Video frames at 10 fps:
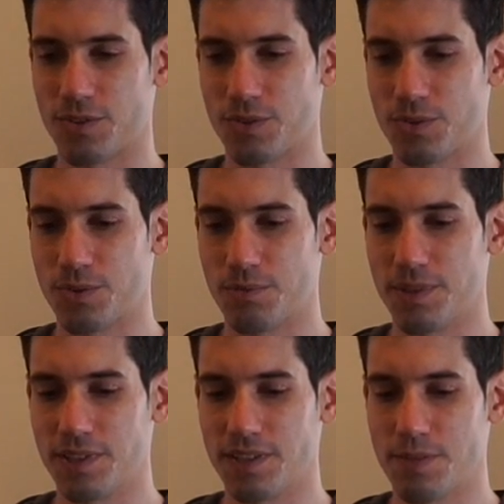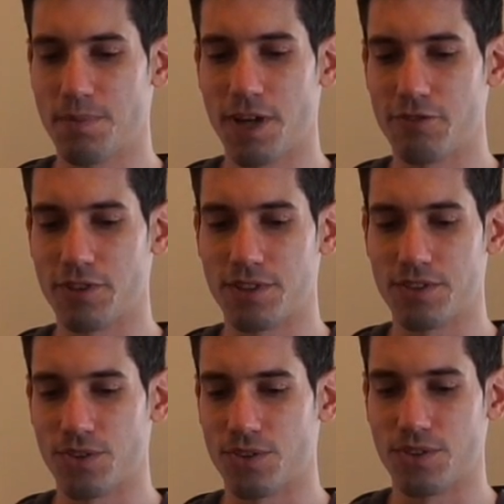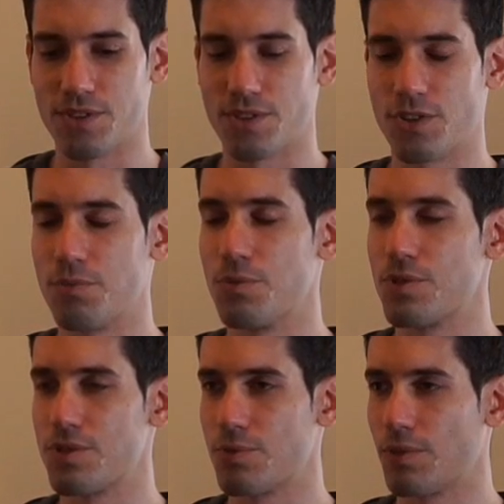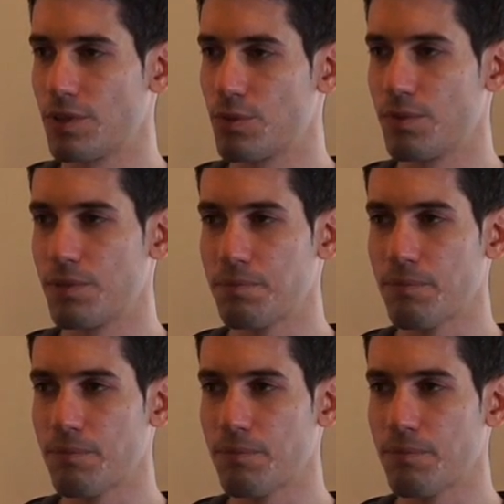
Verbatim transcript: You could be as private or as anonymous as you wanted to be.